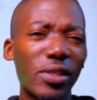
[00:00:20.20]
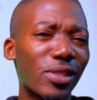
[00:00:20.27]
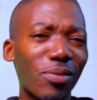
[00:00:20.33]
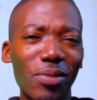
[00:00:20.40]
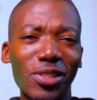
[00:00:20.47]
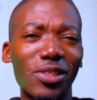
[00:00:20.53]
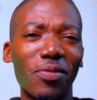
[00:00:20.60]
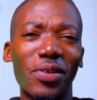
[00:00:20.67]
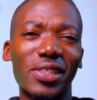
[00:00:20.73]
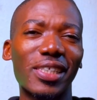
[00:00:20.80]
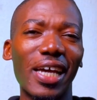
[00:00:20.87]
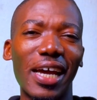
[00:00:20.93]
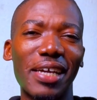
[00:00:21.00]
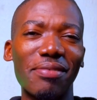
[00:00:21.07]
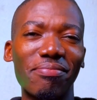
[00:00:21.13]
wasting much of our
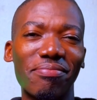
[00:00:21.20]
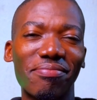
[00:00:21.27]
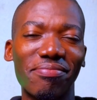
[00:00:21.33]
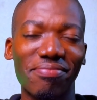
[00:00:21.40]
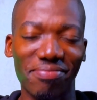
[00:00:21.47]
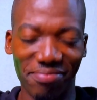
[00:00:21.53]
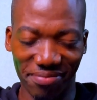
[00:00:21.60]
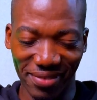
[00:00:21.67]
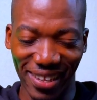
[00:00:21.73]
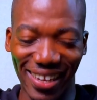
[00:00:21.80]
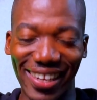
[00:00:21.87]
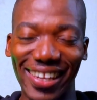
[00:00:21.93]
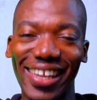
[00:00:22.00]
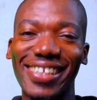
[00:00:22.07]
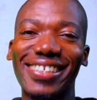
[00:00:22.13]
time,
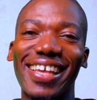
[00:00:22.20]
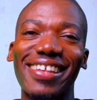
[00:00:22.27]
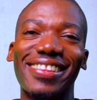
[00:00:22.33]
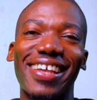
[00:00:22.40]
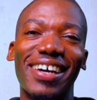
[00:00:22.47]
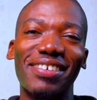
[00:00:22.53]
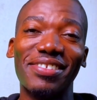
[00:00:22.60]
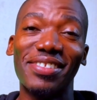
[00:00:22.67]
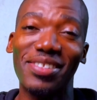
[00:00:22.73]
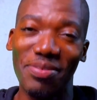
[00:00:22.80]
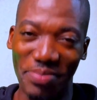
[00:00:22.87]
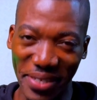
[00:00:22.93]
let's get down to